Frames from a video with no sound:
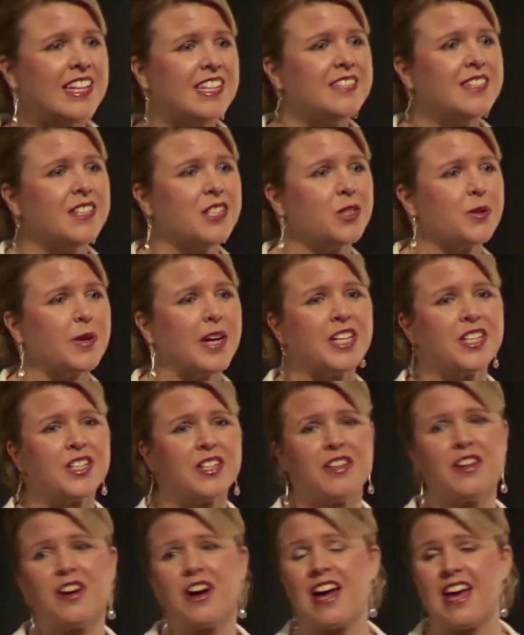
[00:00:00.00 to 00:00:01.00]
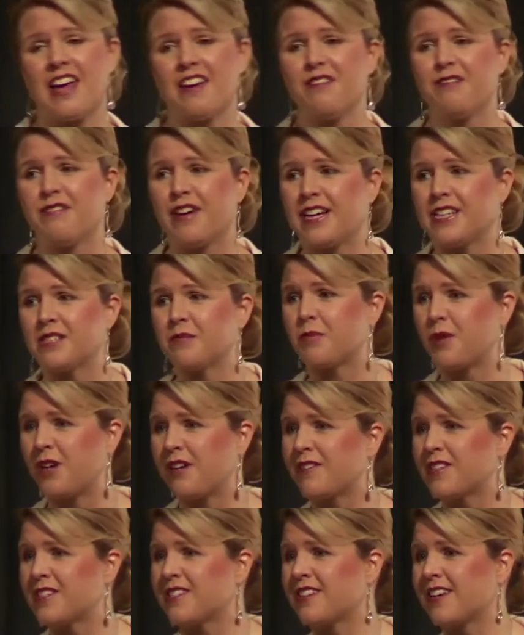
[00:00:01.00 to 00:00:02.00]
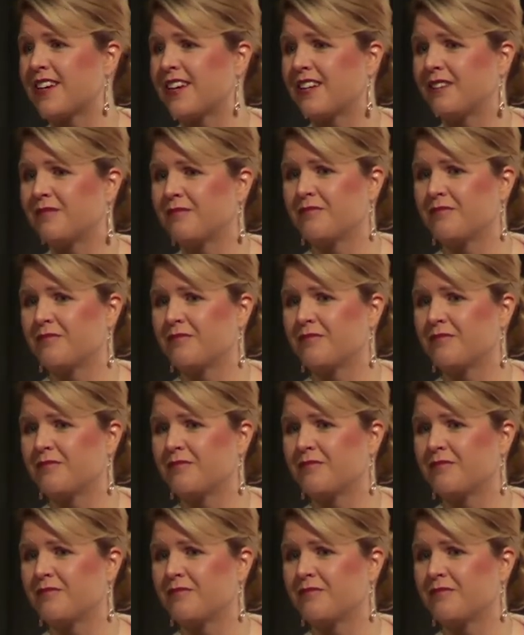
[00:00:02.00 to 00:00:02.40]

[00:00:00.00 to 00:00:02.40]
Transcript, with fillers: any situation that I had faced previously.